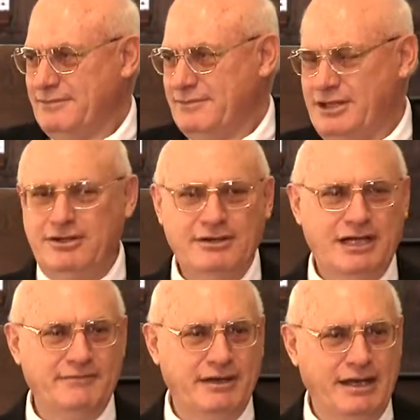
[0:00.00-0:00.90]
then you can
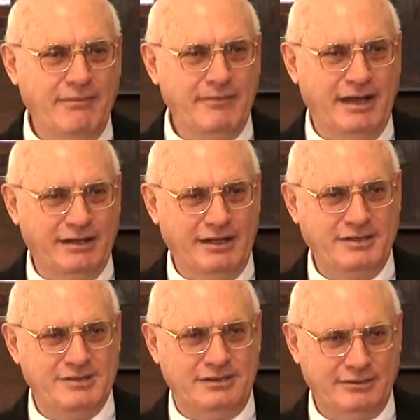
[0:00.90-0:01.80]
overcome that,
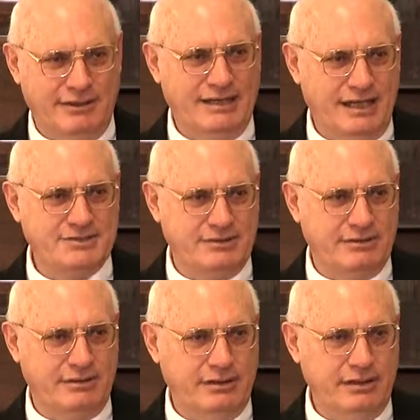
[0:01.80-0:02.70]
can't you, to a large
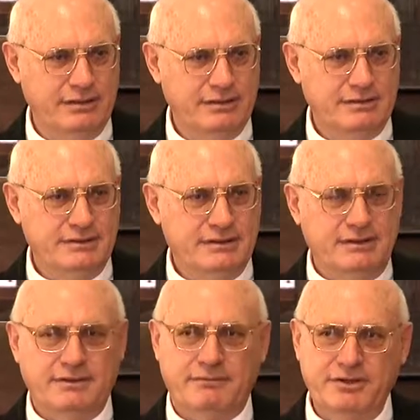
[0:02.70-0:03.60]
degree?
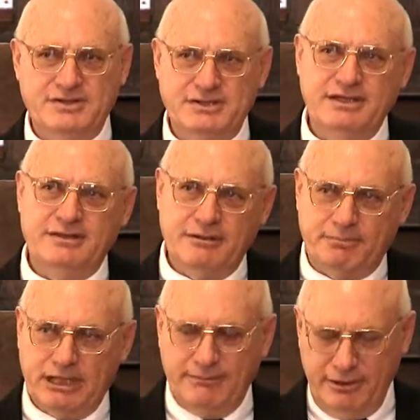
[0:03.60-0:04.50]
Well, you see, the
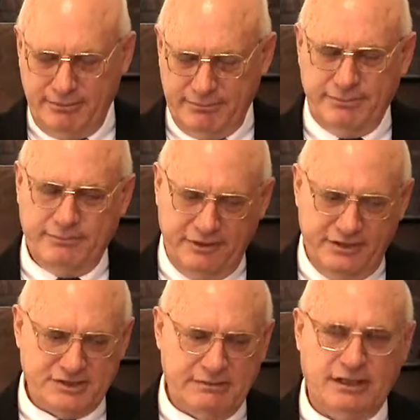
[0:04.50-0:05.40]
problem with
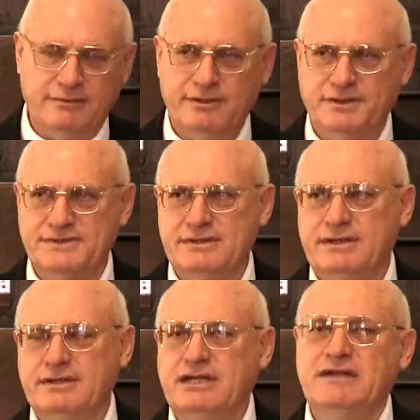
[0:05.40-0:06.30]
Israel was
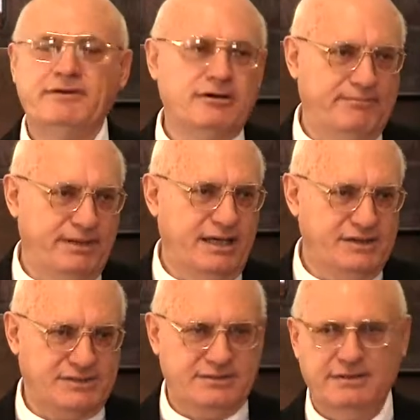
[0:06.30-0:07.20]
they never got
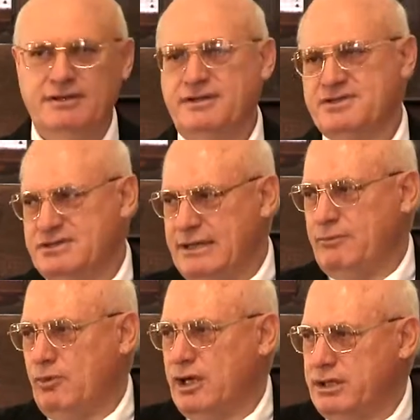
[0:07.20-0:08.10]
past step
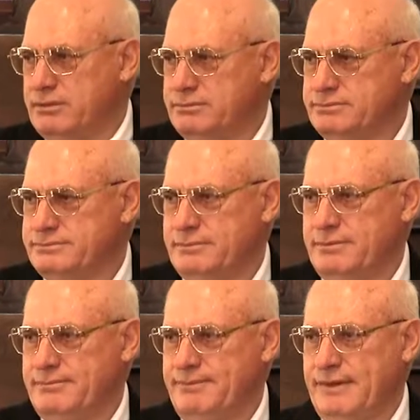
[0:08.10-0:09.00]
one.
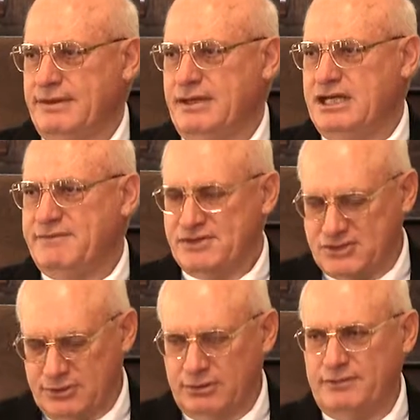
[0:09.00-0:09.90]
They never
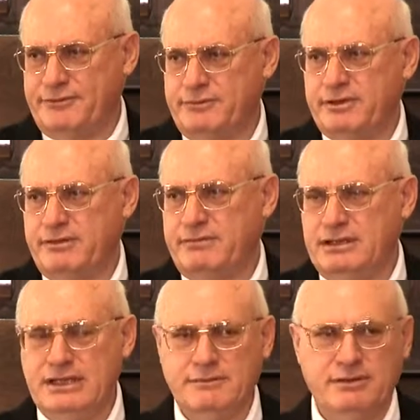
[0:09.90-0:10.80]
saw it for what it
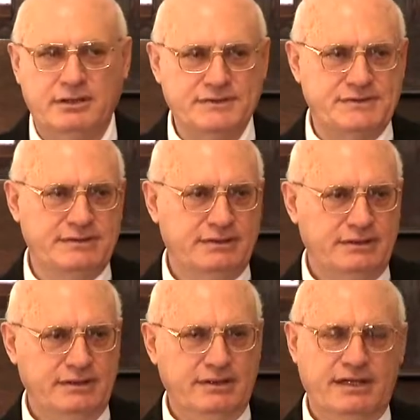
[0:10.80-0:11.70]
really was.
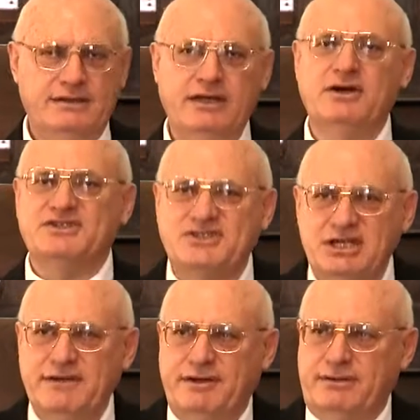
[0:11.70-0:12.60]
And they got
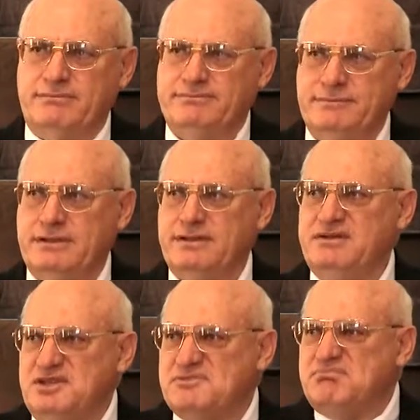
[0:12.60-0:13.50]
sick of it. This